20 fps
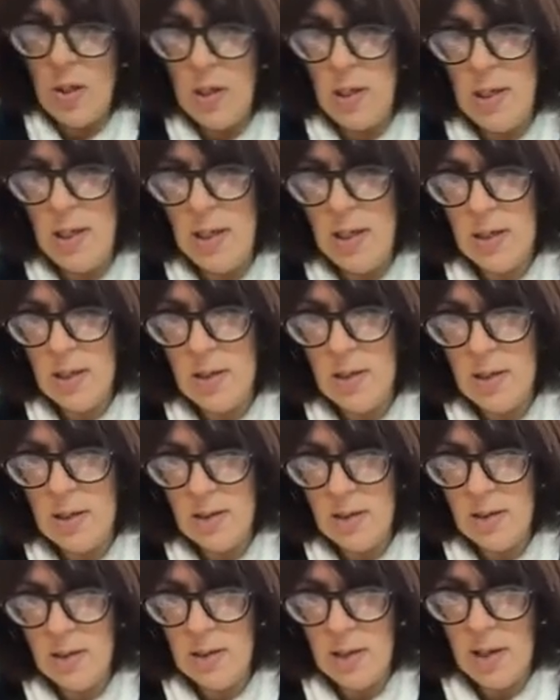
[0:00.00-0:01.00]
here.
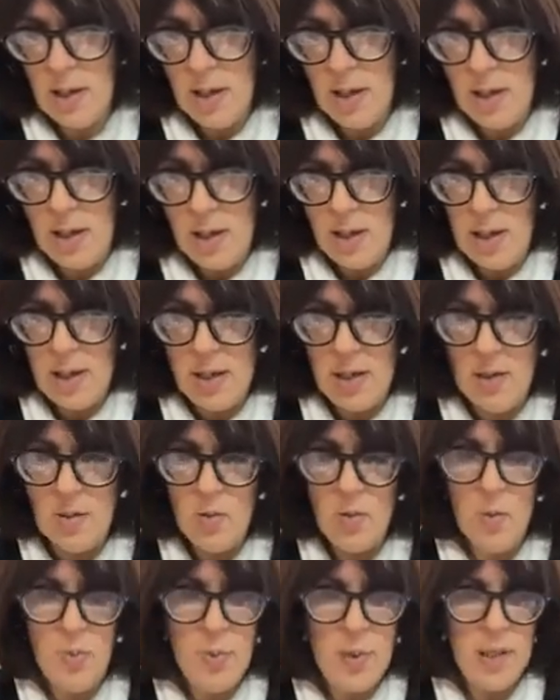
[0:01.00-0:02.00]
Here,
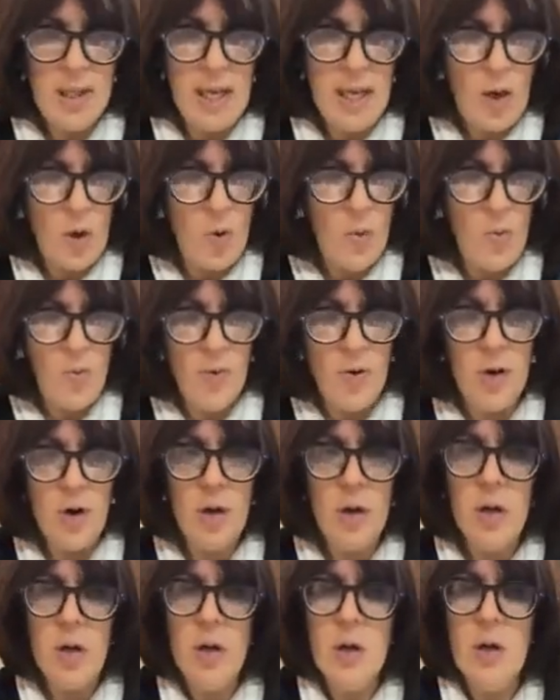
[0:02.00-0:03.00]
we'll put that over.
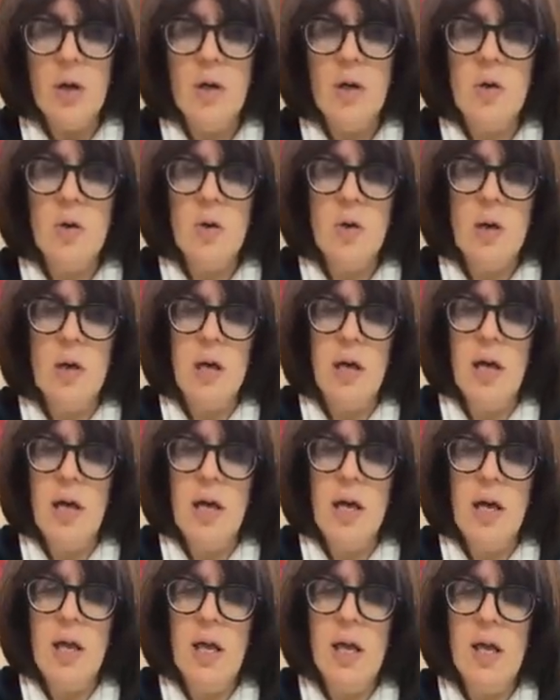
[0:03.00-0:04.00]

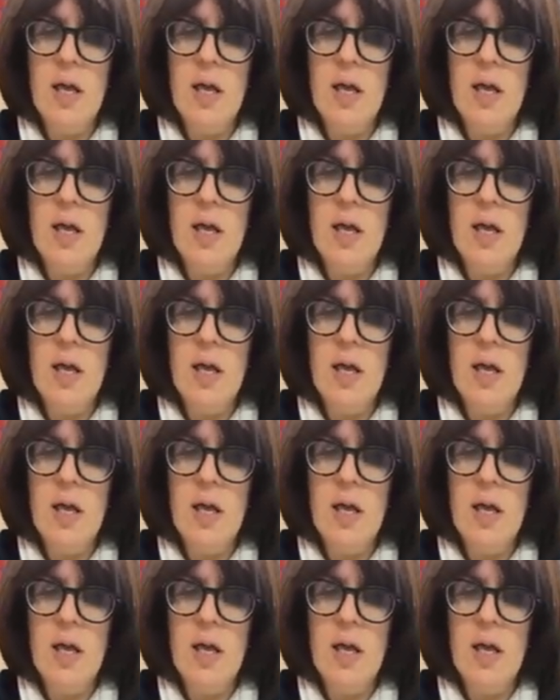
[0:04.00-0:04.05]
Okay.